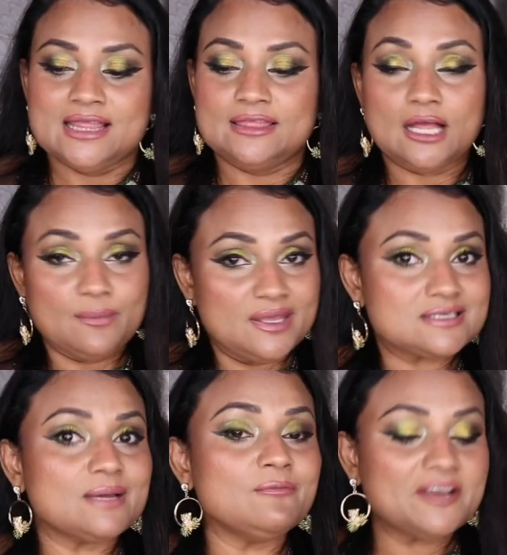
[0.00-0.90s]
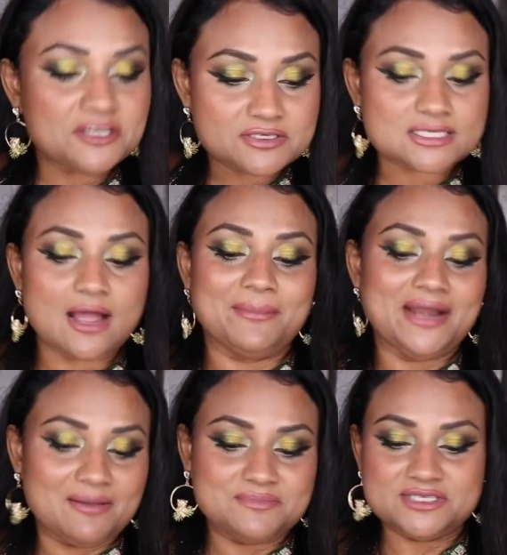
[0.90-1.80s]
there'll be some videos coming
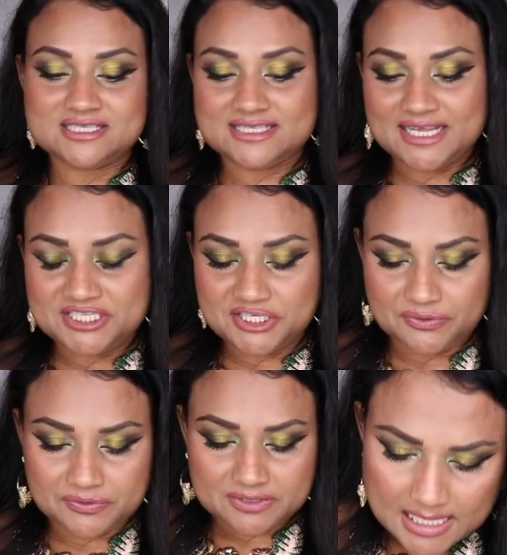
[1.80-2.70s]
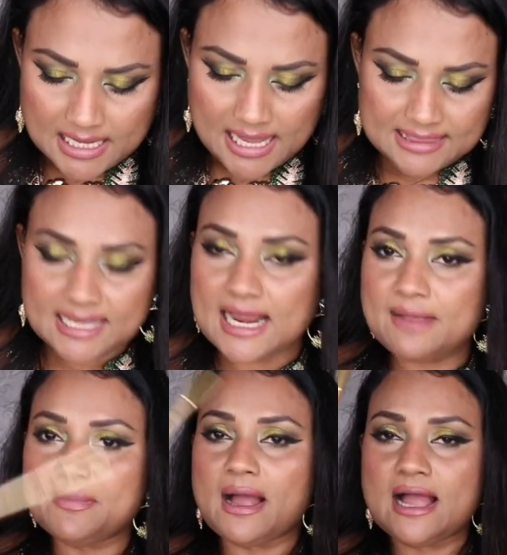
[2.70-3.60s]
up just stay tuned and then i
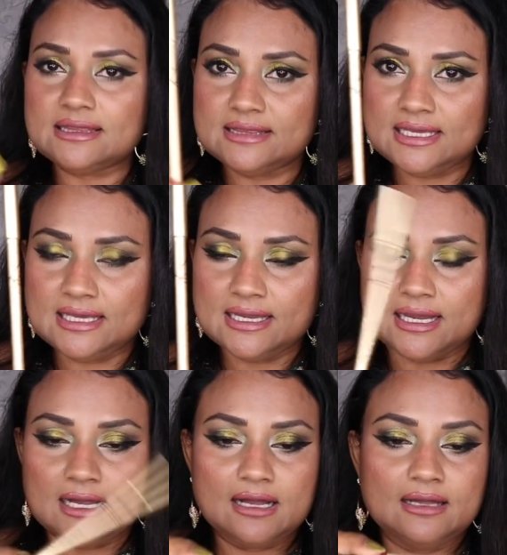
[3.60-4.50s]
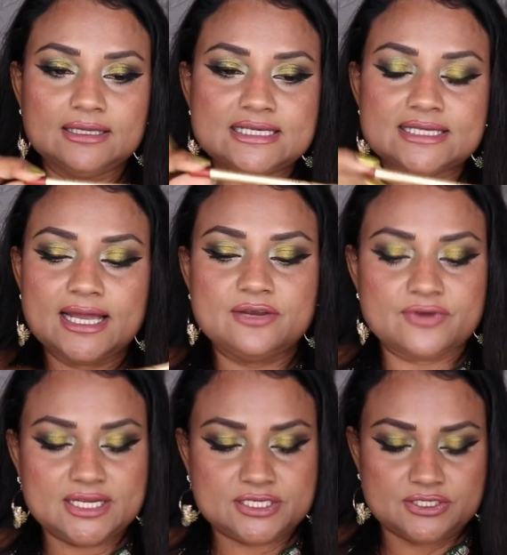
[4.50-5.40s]
bought the uh, lisa
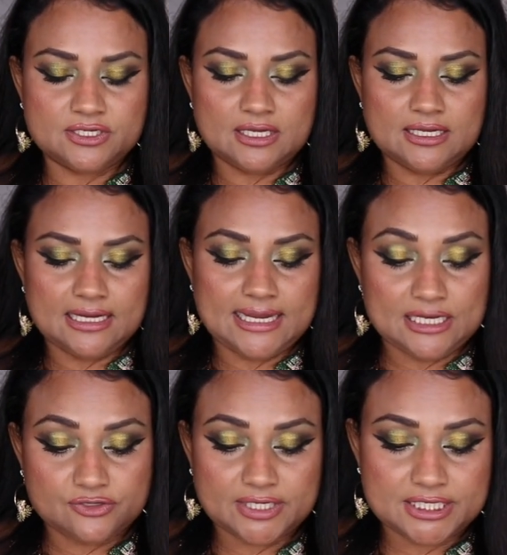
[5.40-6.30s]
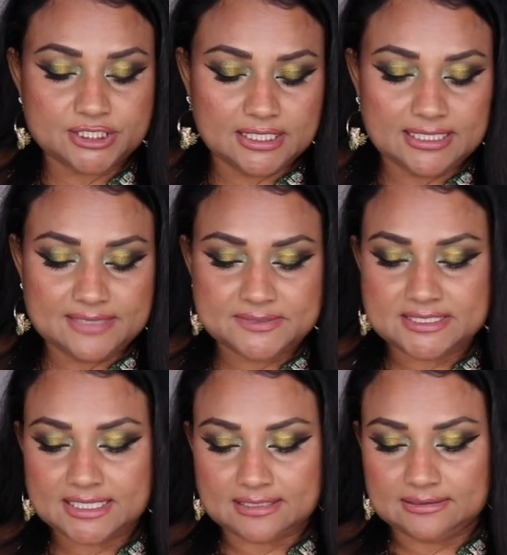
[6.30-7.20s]
eldridge uh, Eldridge
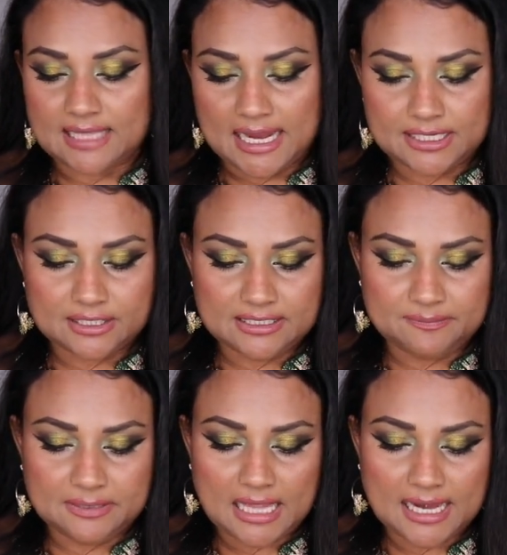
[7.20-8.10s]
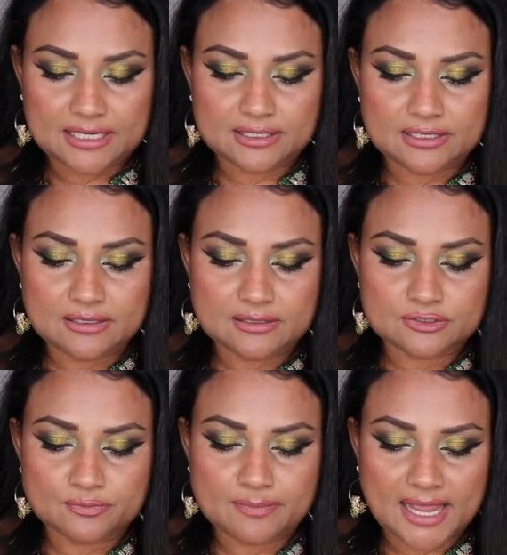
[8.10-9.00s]
lipstick liner, lip liner
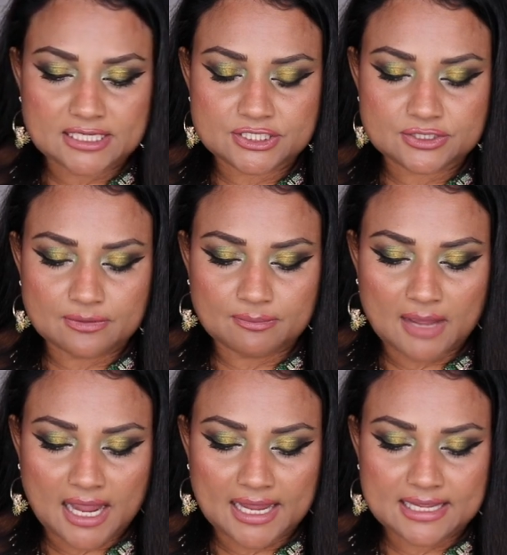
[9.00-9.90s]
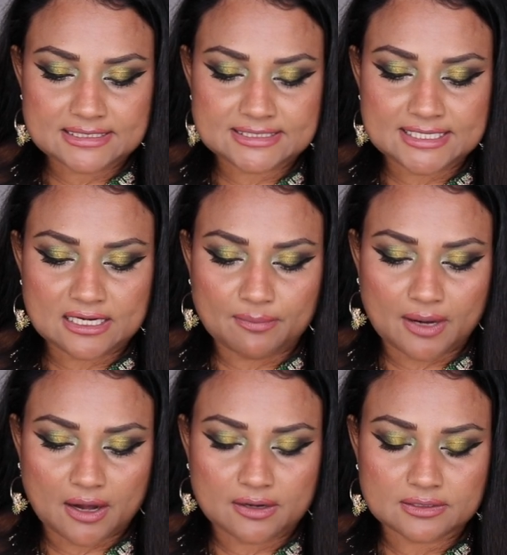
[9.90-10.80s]
to match my
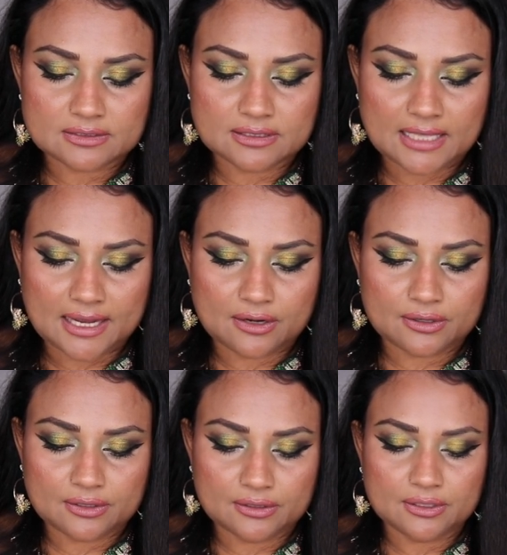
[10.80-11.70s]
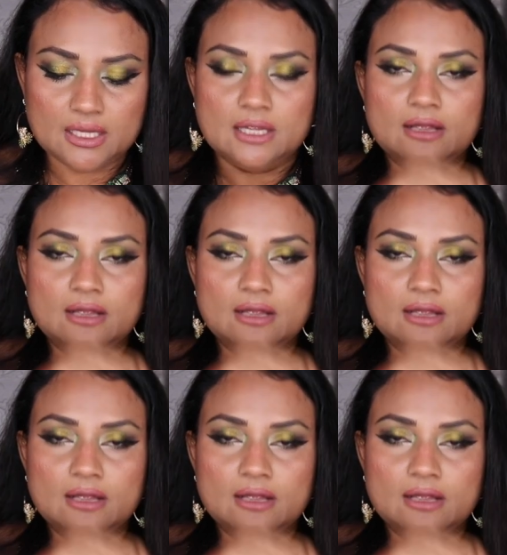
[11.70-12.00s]
Cinnabar, like her